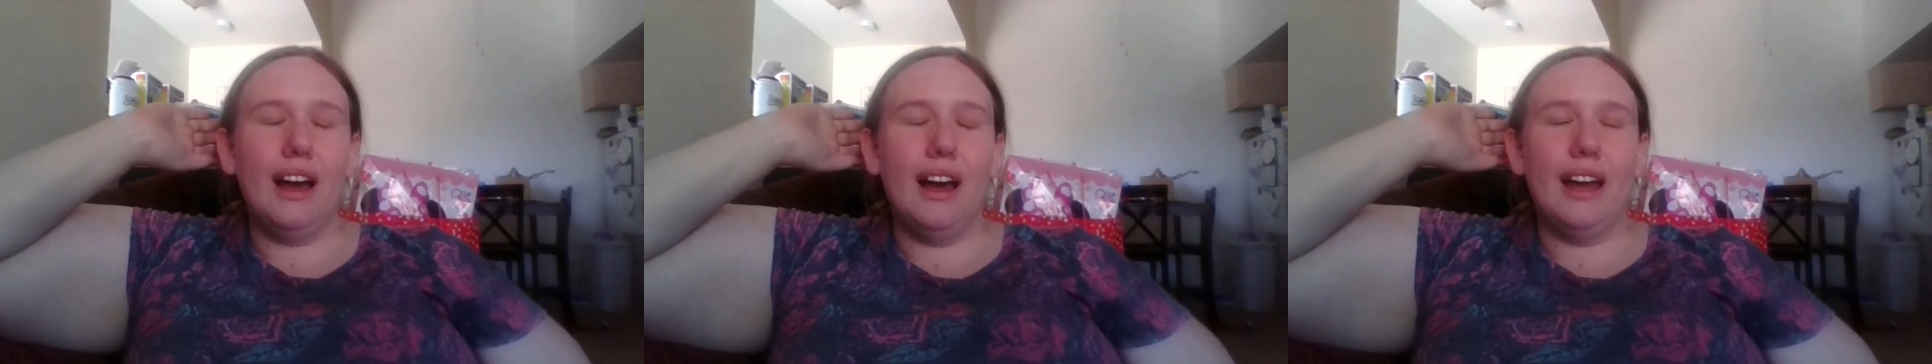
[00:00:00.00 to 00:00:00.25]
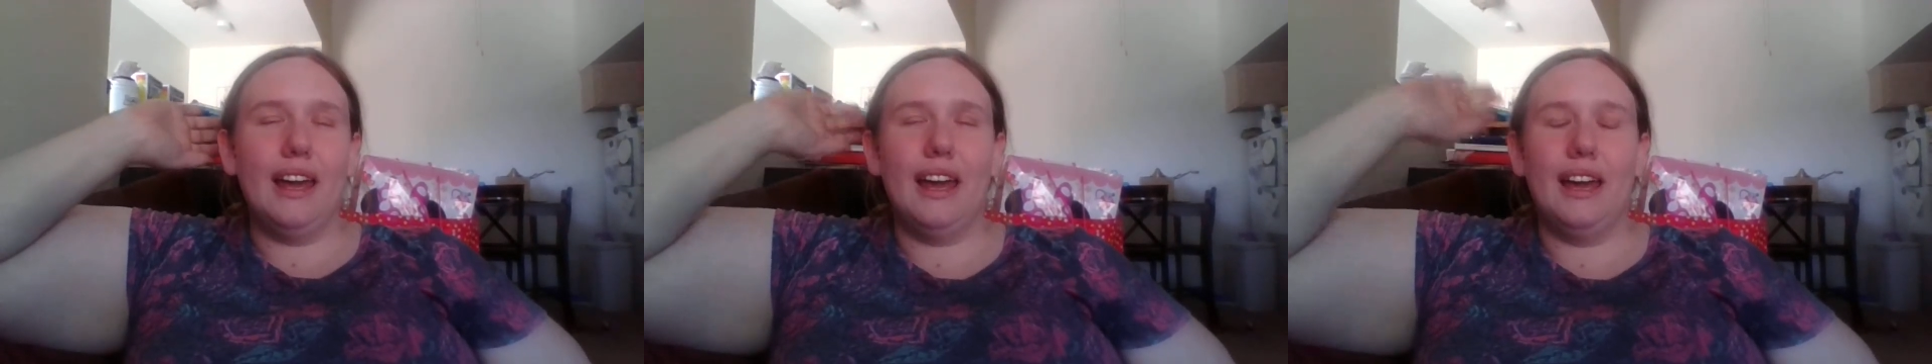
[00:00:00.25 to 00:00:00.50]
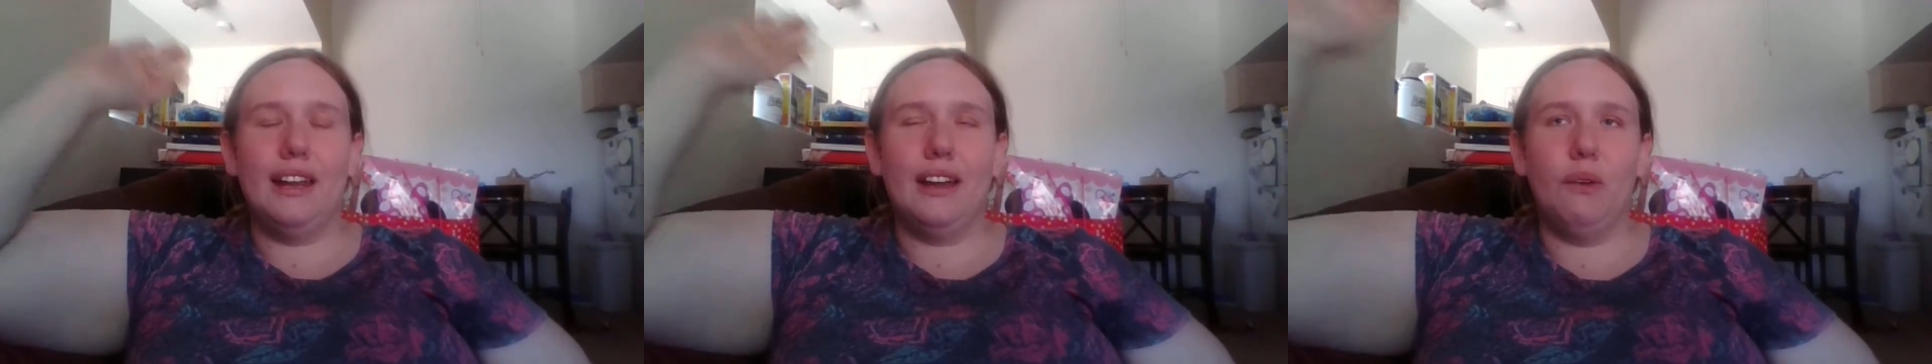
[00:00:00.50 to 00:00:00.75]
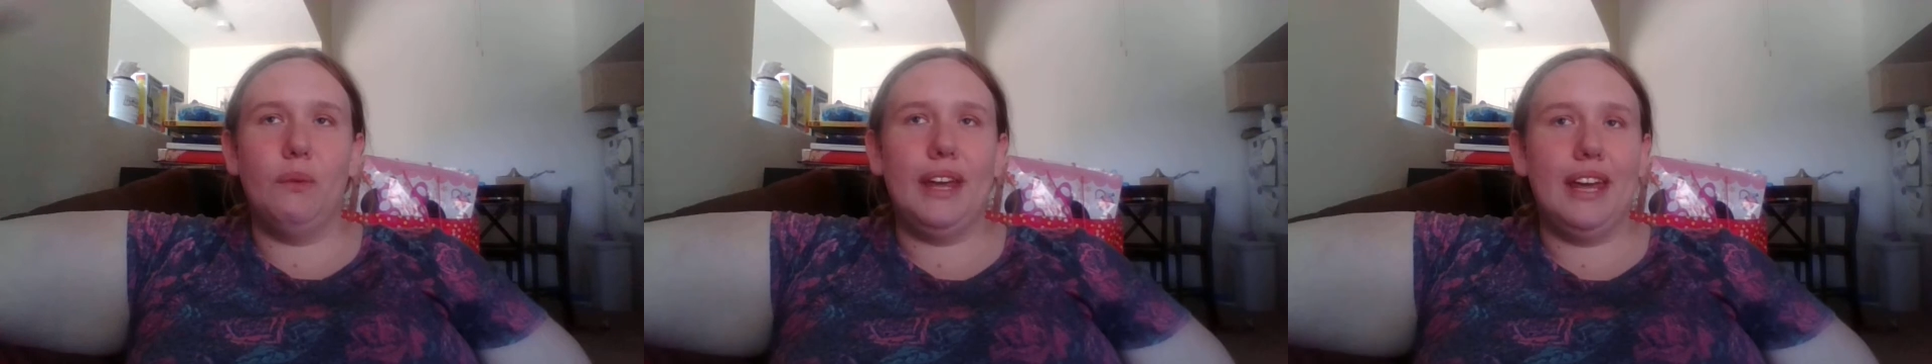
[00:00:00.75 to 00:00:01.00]
I hate
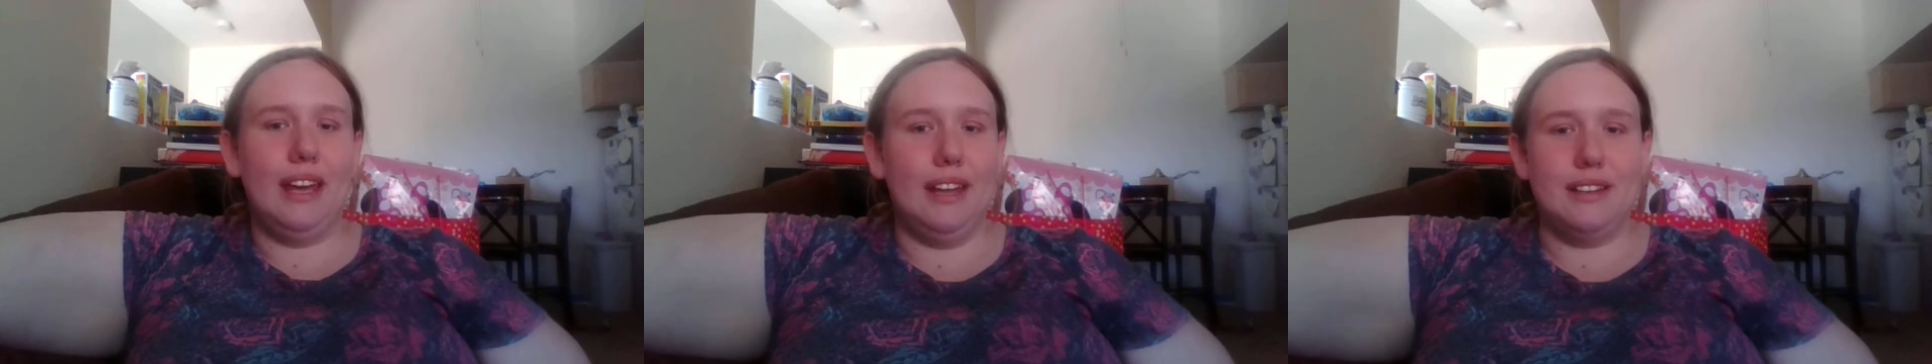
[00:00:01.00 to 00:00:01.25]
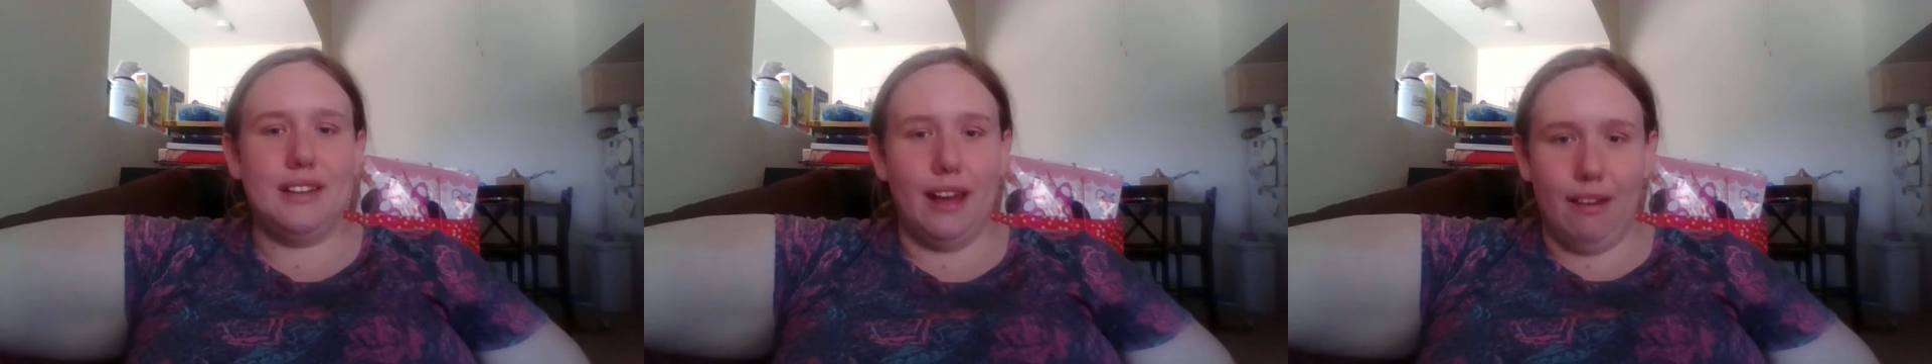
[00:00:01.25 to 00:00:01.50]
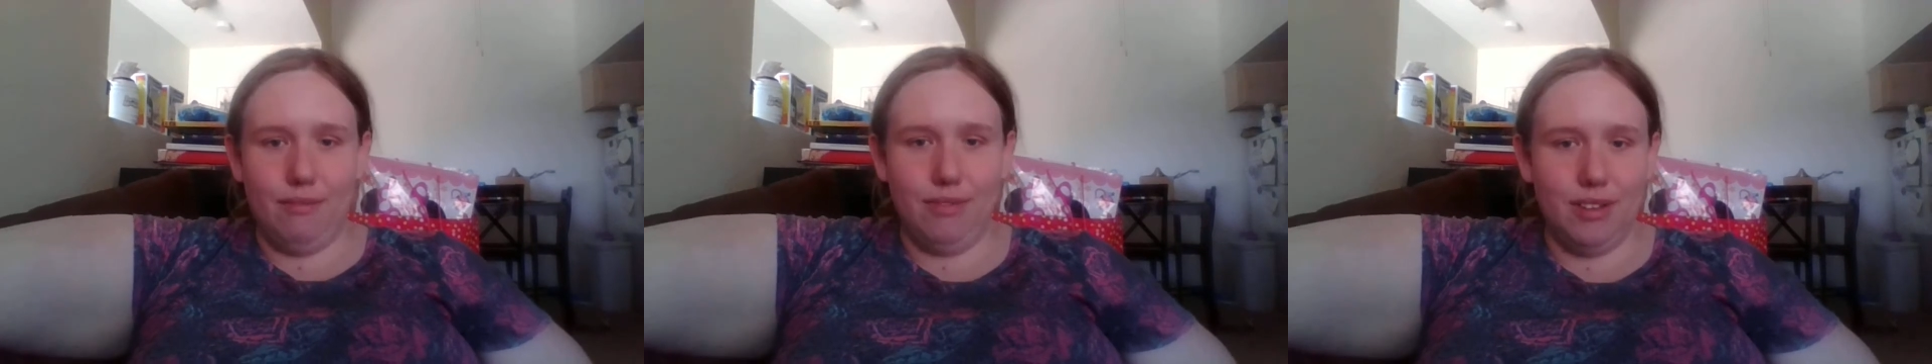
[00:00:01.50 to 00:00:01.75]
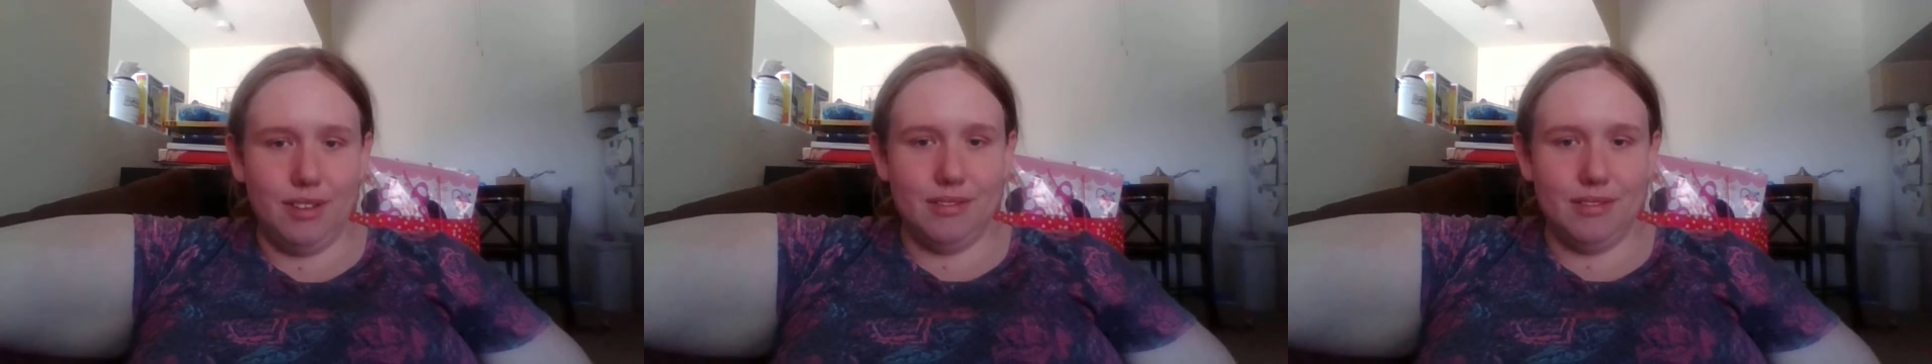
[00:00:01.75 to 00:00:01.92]
how we can't have